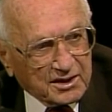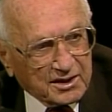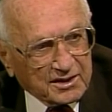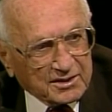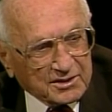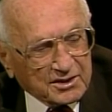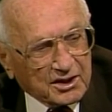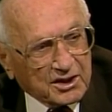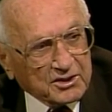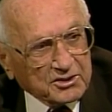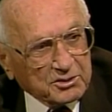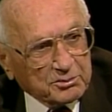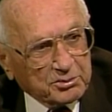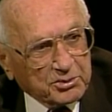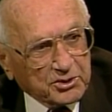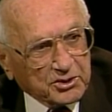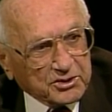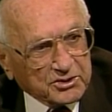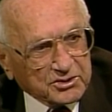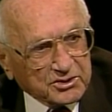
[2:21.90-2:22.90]
and on the
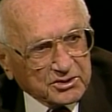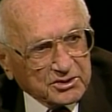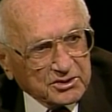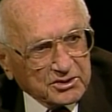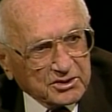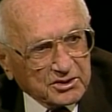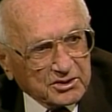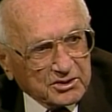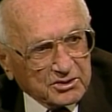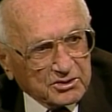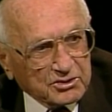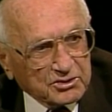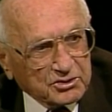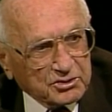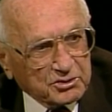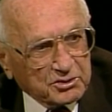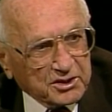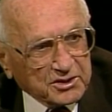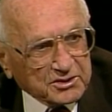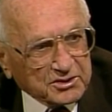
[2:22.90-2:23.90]
books, the
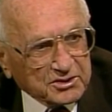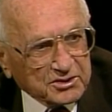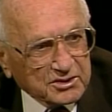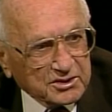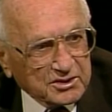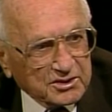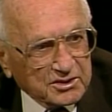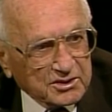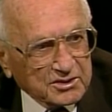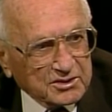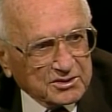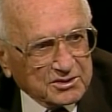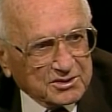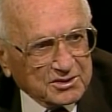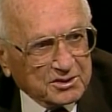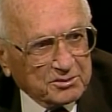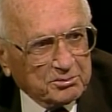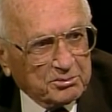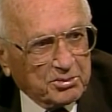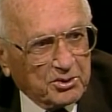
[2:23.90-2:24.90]
U.S.
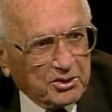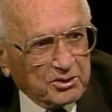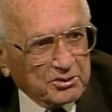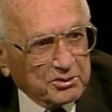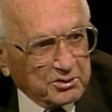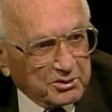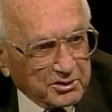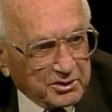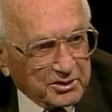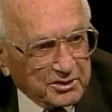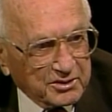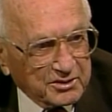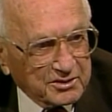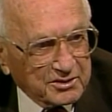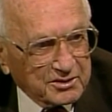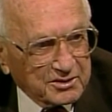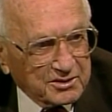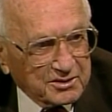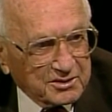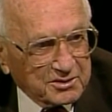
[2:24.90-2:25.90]
is a borrower.
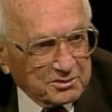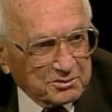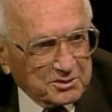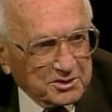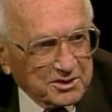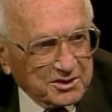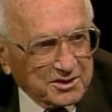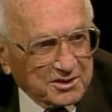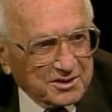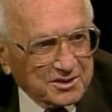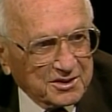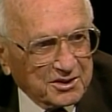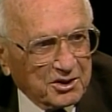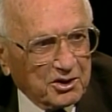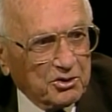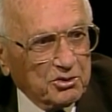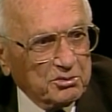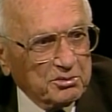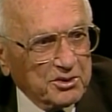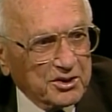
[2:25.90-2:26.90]
We
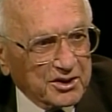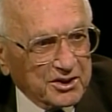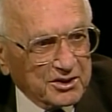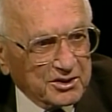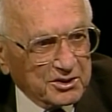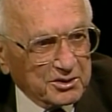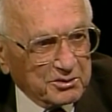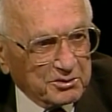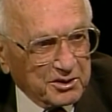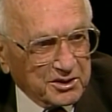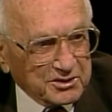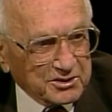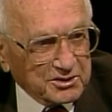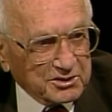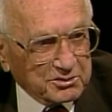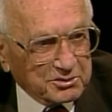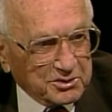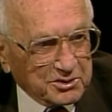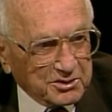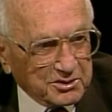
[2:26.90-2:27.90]
owe money to the rest
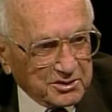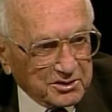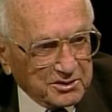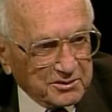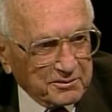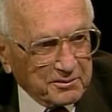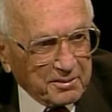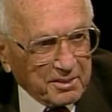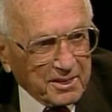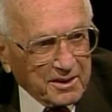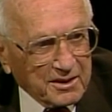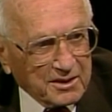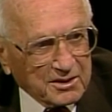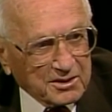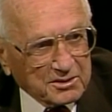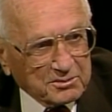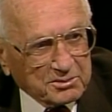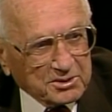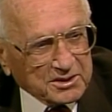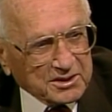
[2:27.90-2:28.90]
of the world.
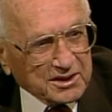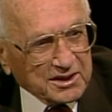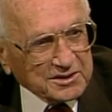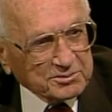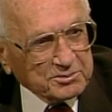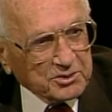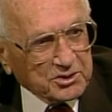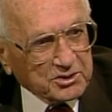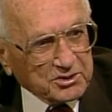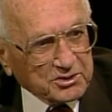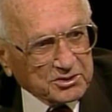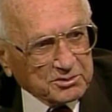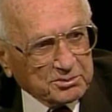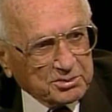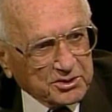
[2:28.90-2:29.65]
But that's because the